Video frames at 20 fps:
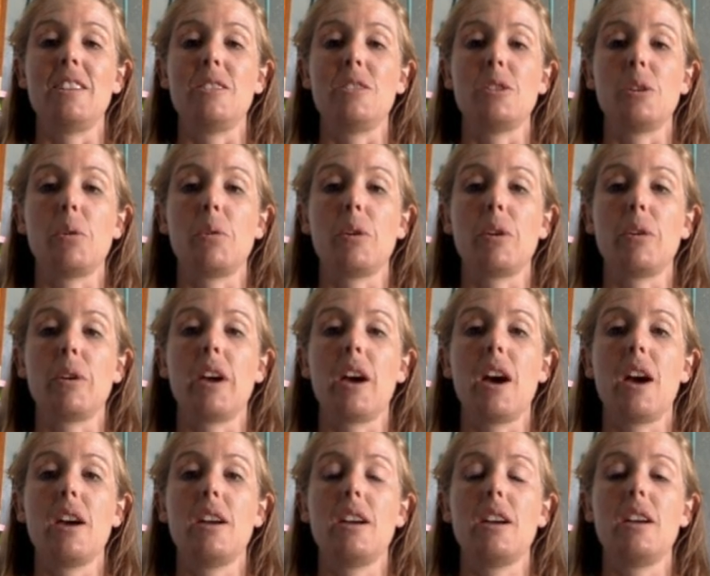So we're going
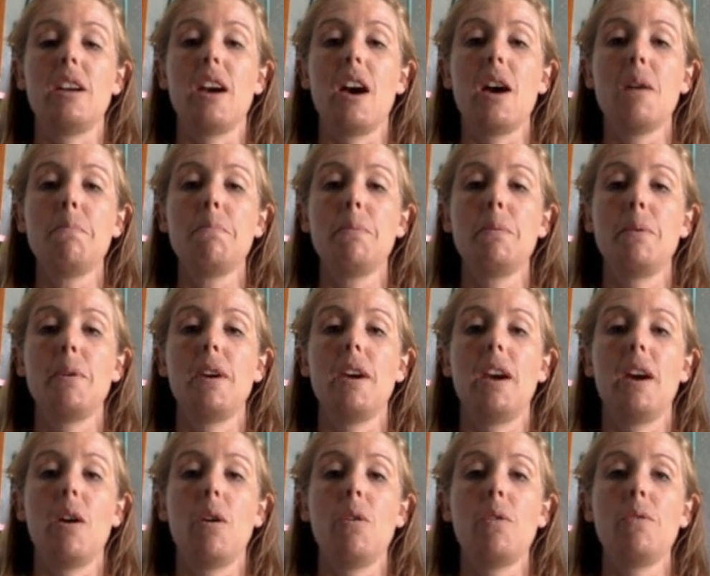up
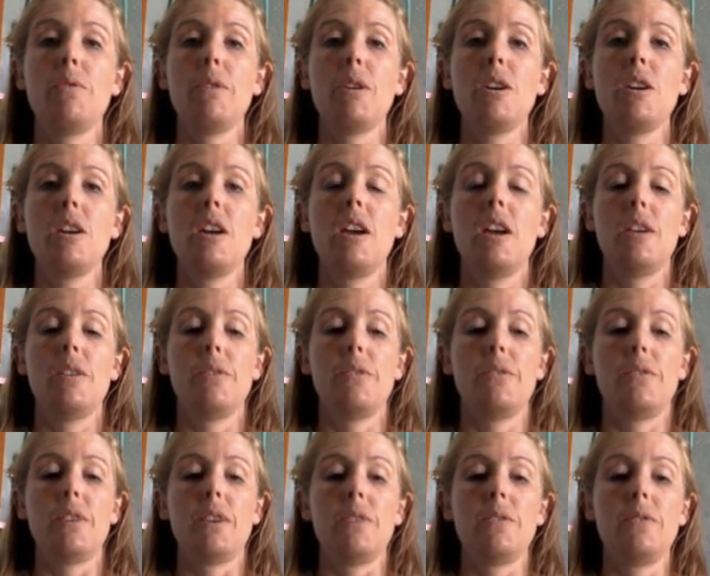over
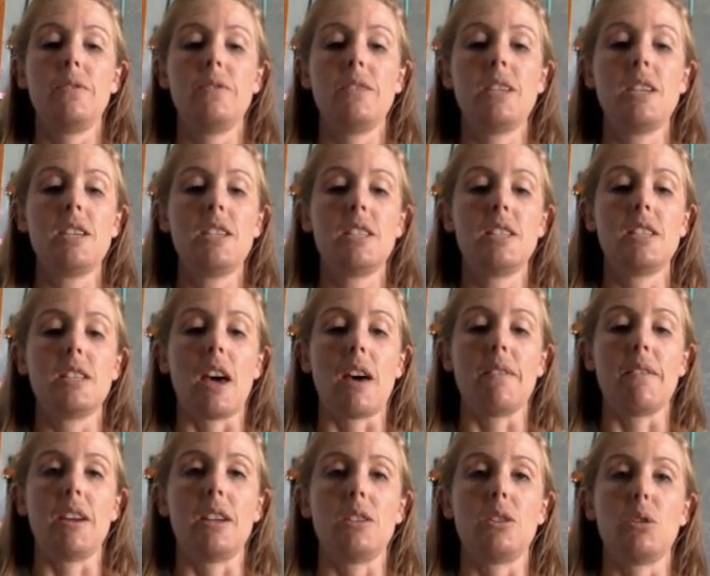
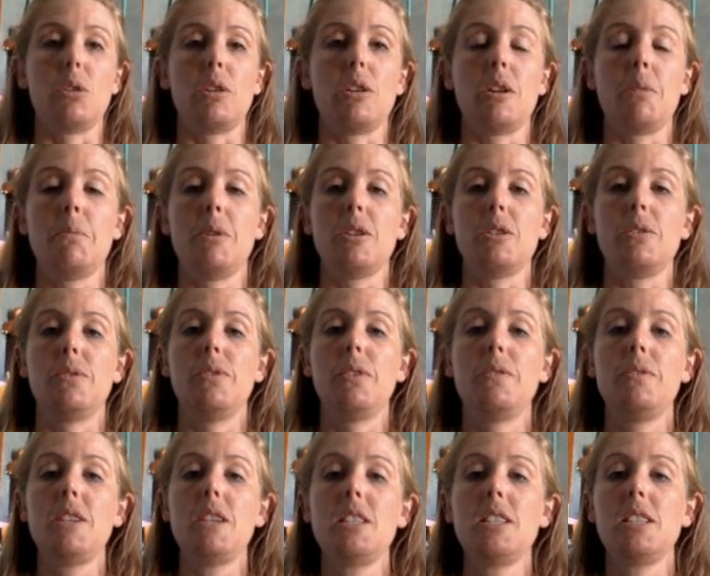57. So our number is
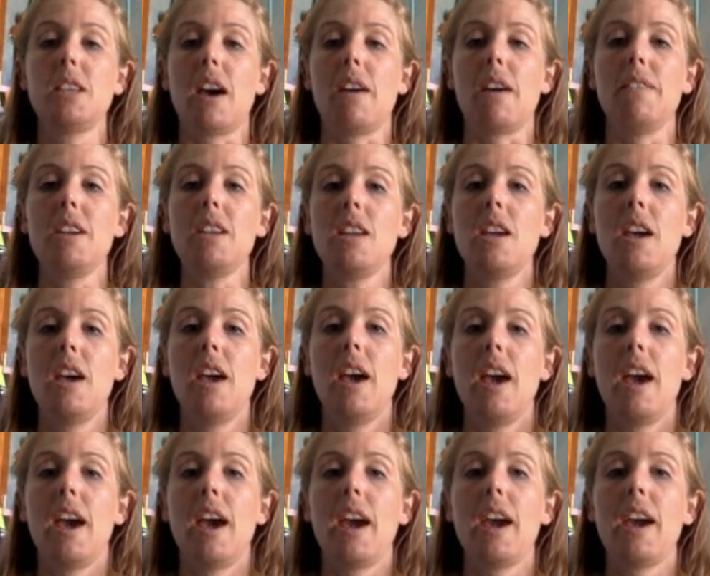57,
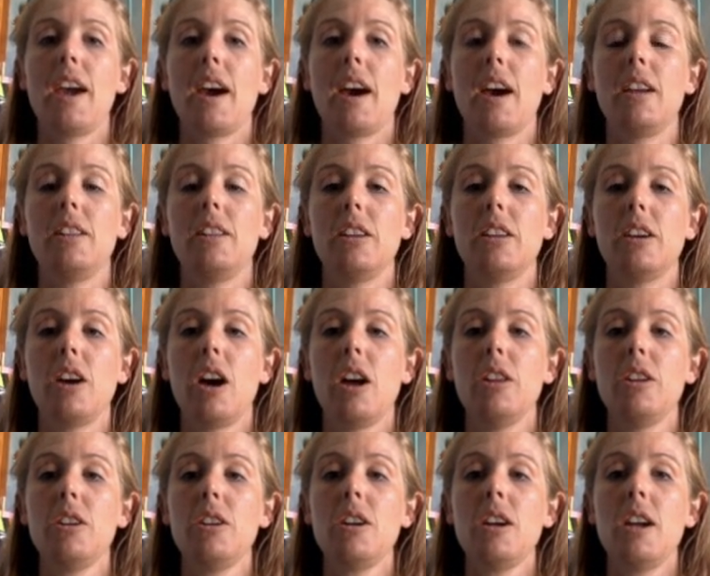and the
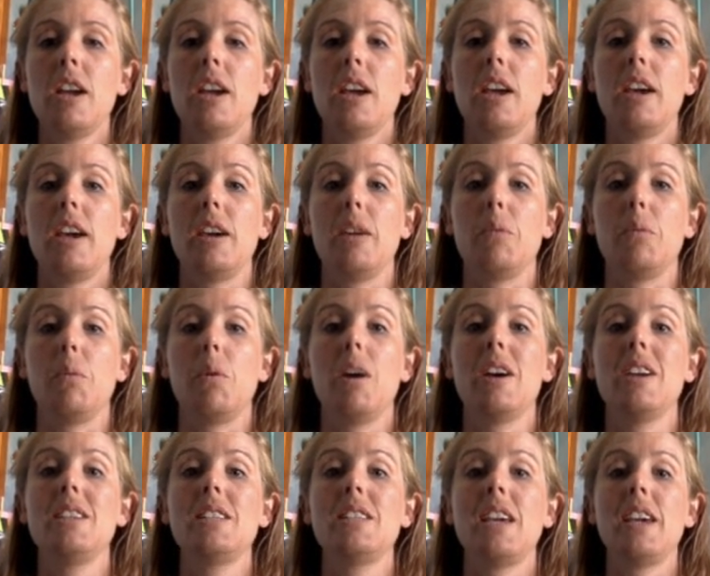color, it
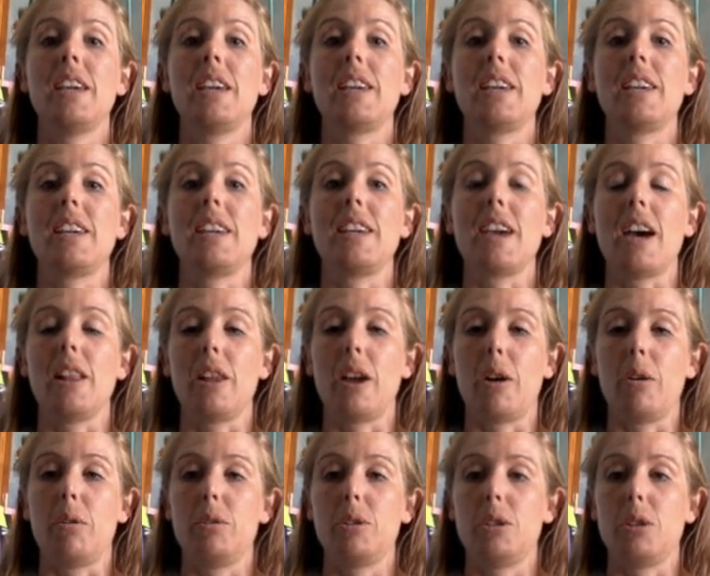was
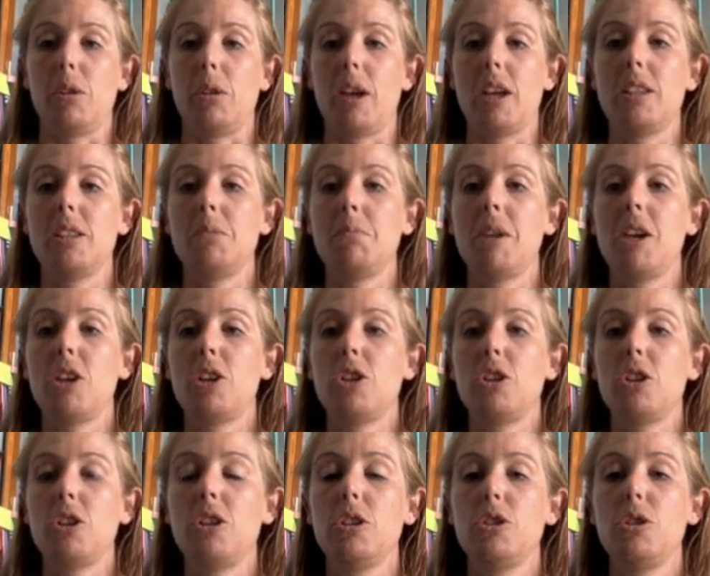yellow. So let's make
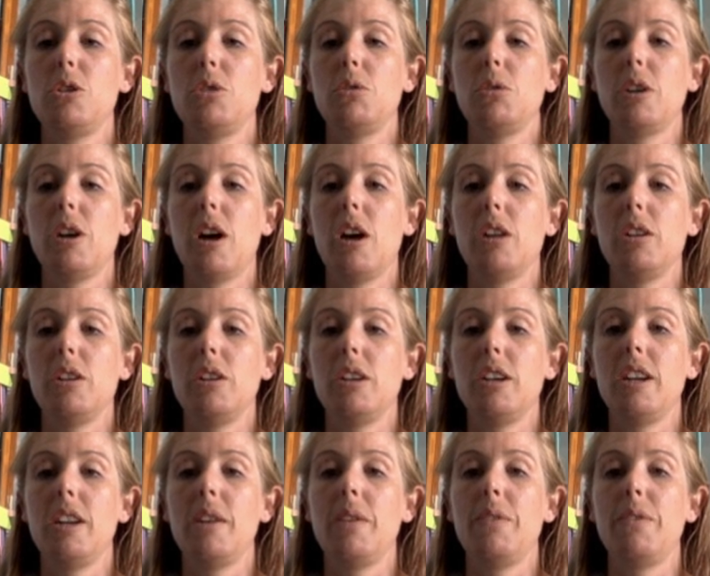sure to color
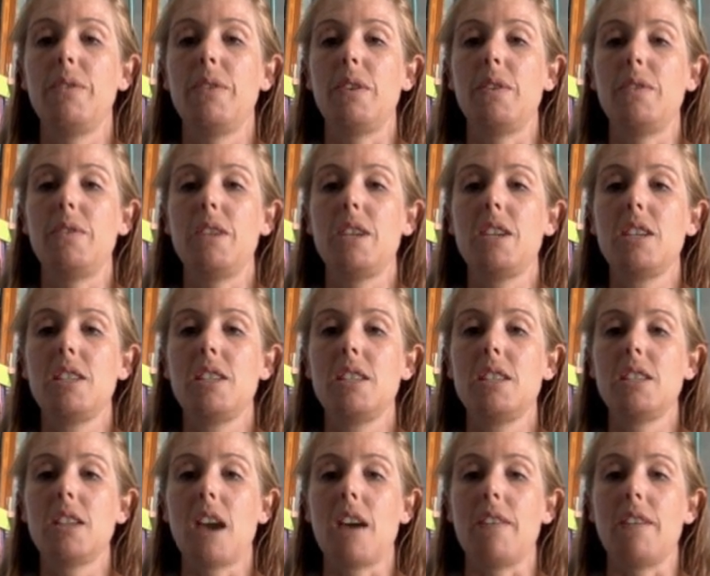in
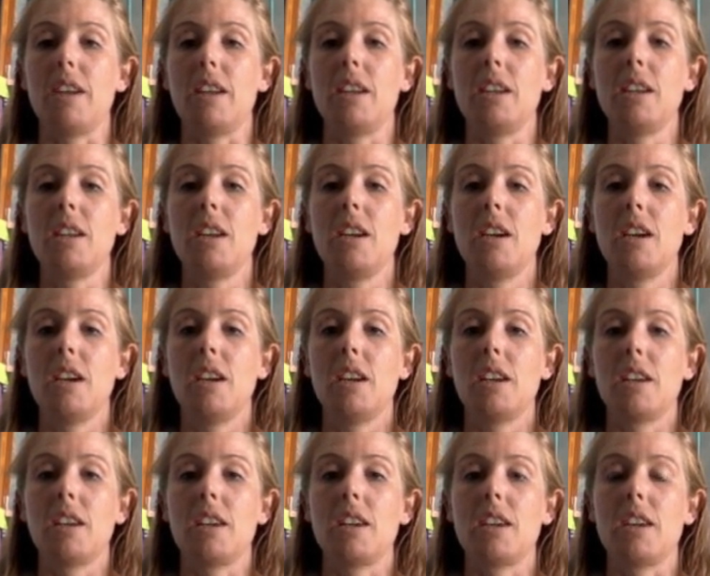57
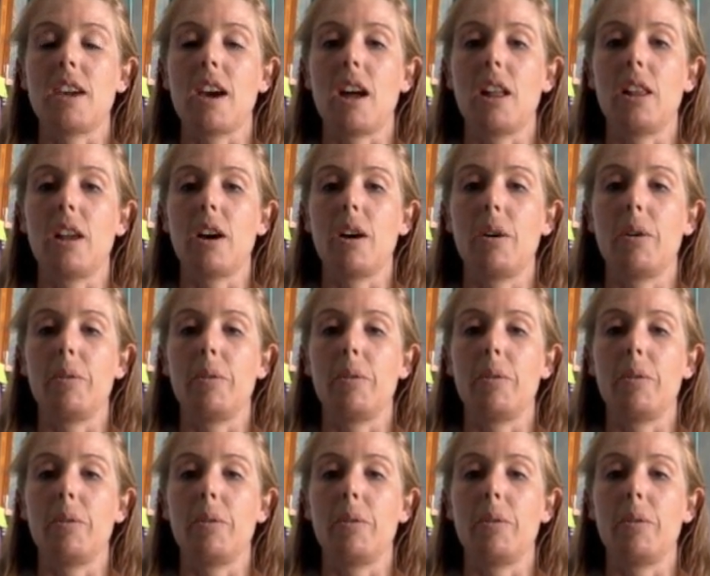yellow.